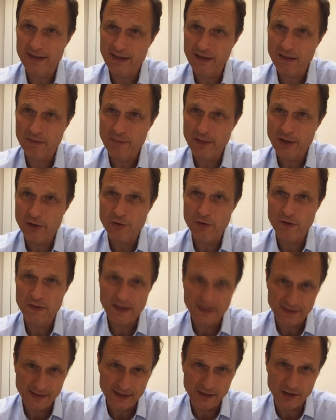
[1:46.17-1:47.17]
let's make sure
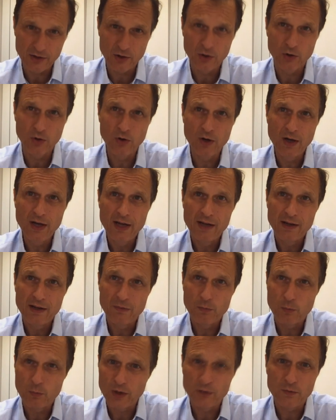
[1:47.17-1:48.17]
that they know
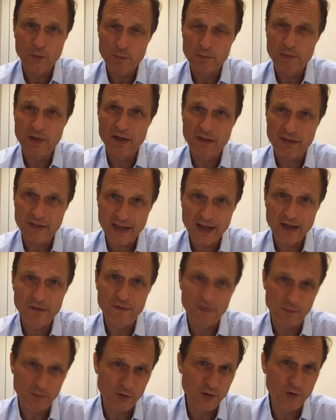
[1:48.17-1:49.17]
what would be a
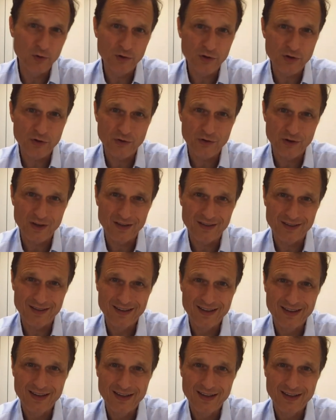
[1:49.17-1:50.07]
safe approach to it.